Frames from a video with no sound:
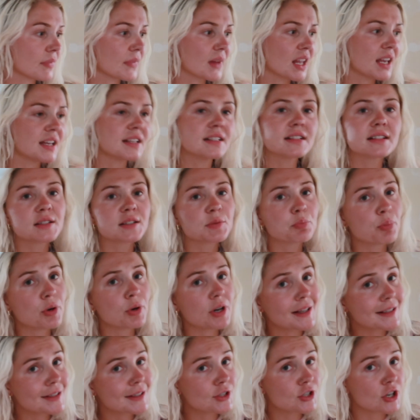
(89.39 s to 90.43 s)
it's
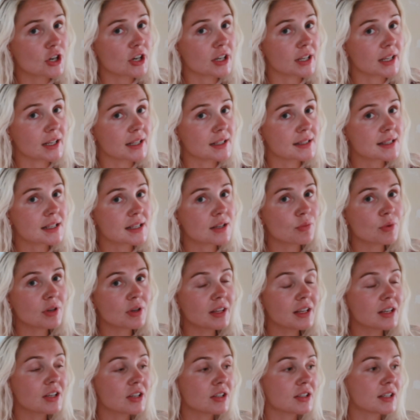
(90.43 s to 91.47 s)
pretty sturdy. It's in
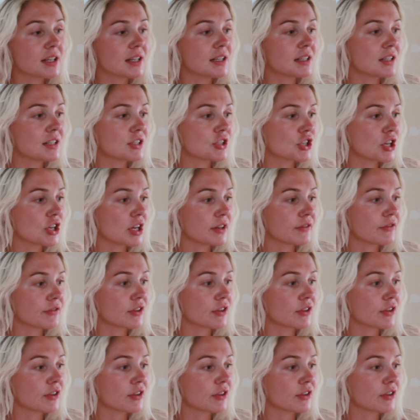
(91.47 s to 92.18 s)
really good condition